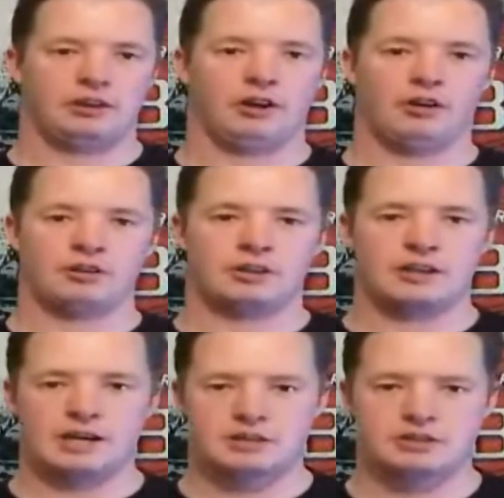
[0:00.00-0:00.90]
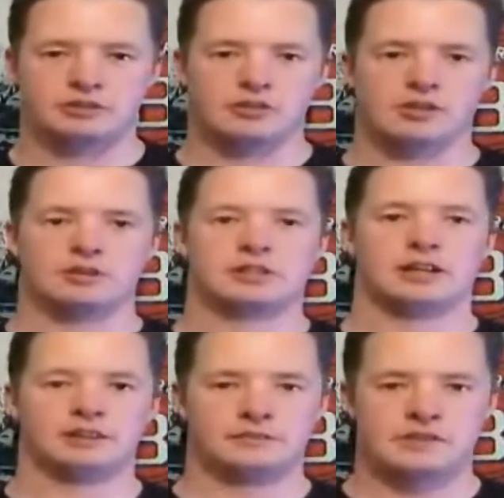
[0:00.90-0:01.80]
on national
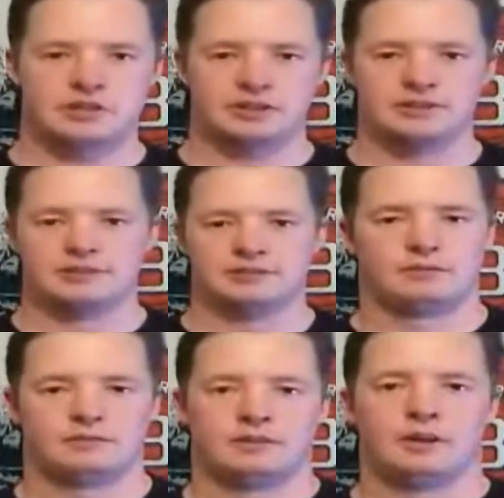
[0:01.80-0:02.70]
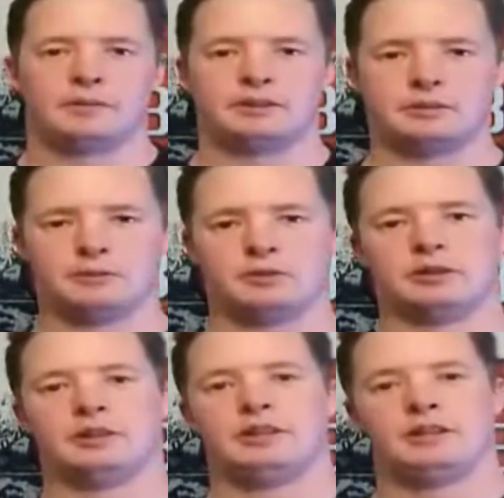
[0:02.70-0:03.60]
television. I mean, come
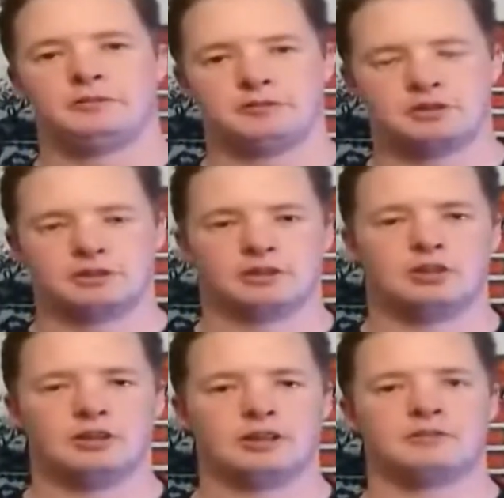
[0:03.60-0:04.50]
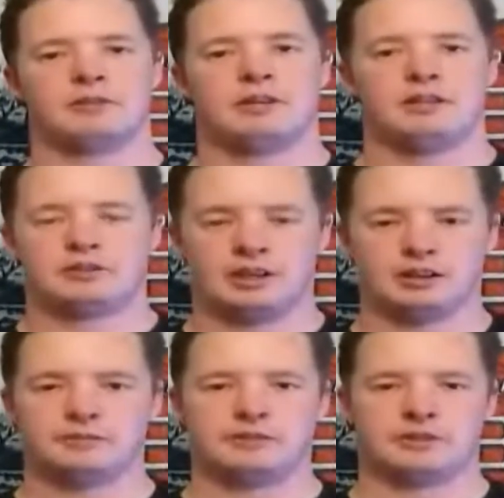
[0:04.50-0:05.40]
on. If it was on live
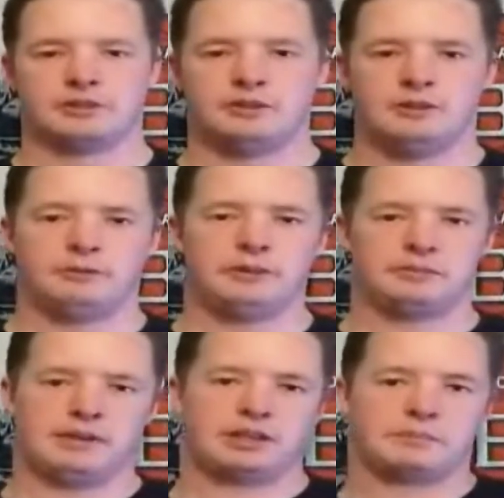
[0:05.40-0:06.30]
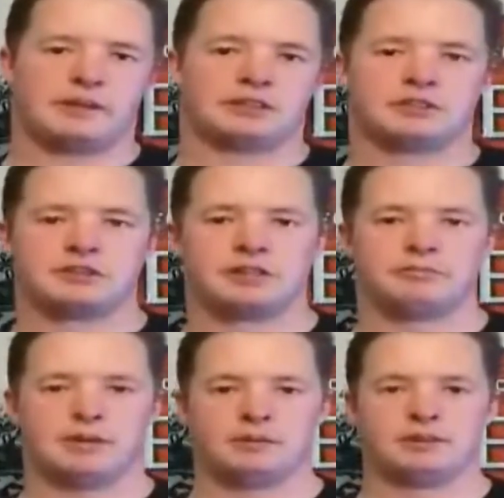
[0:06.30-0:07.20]
television, wouldn't you make a MasterChef
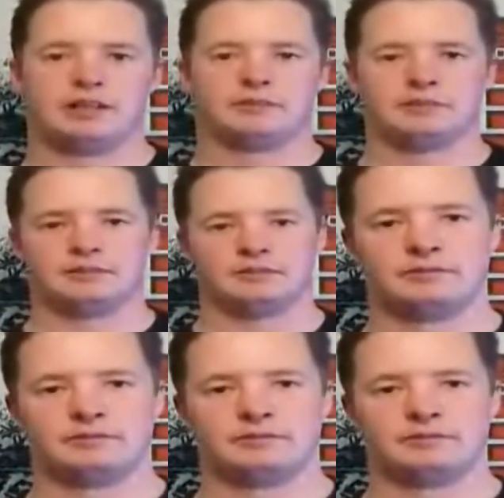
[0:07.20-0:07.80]
moment out of it?